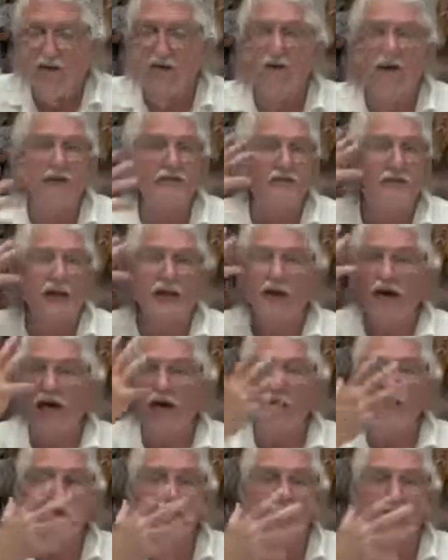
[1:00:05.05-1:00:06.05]
Well, that's a
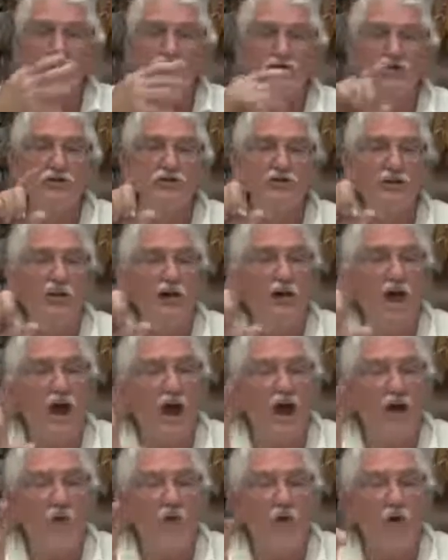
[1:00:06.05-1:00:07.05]
lot of mucus. Use the
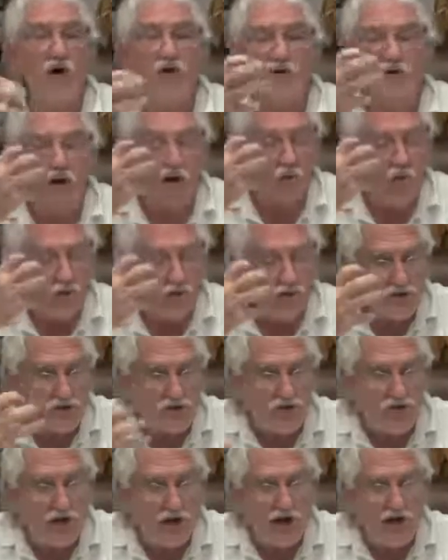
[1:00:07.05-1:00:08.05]
eye wash. Start
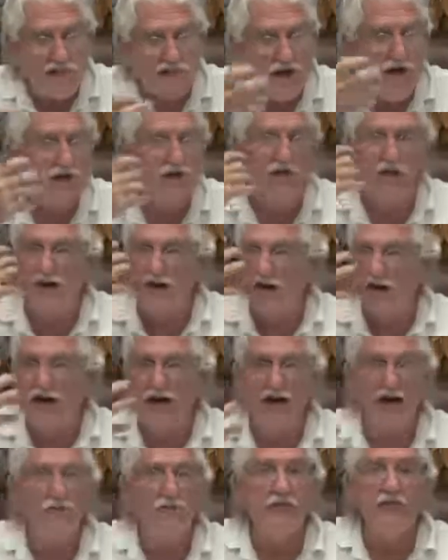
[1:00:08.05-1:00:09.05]
washing your eyes out. You're going to get a
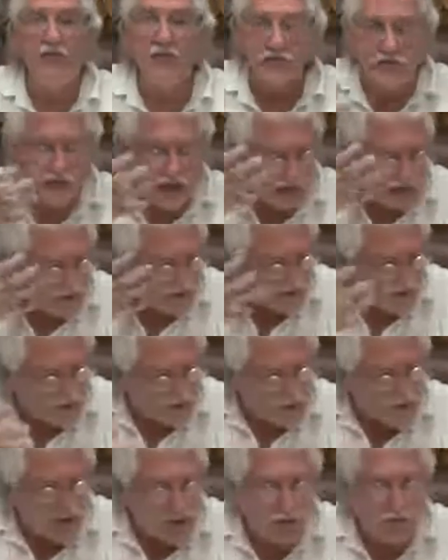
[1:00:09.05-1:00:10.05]
lot of mucus out of there,
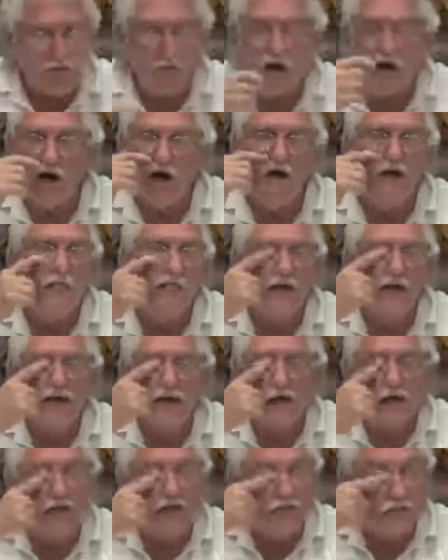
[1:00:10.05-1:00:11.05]
and it's going to run or be
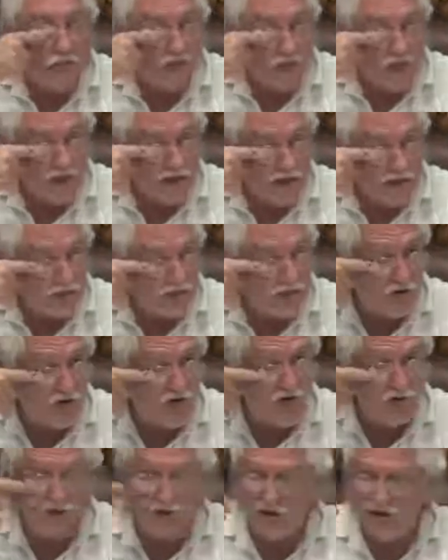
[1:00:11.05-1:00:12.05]
in the morning get
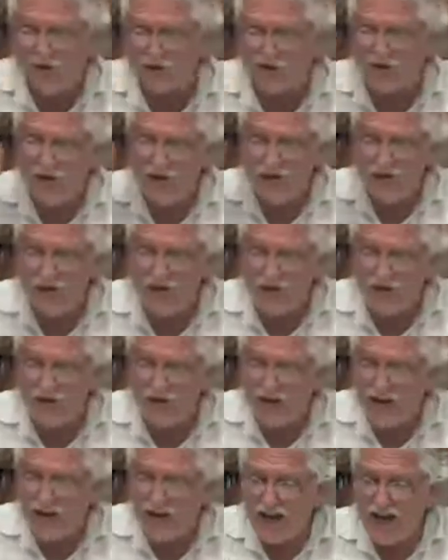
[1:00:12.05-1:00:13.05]
full of mucus. So
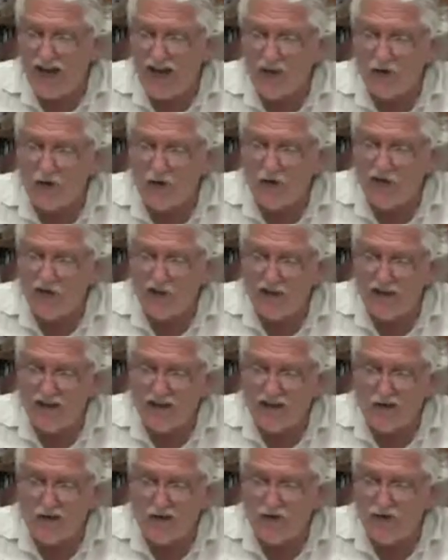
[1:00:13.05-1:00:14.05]
use that eye wash to
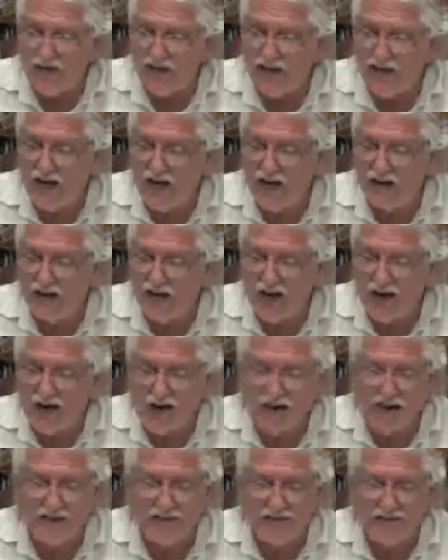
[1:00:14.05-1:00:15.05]
clean the mucus out of your
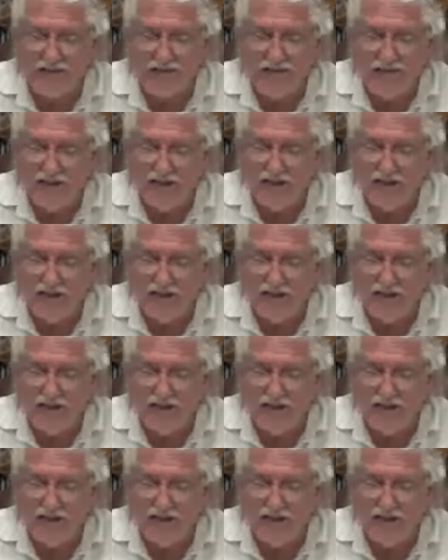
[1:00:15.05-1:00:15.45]
eyes.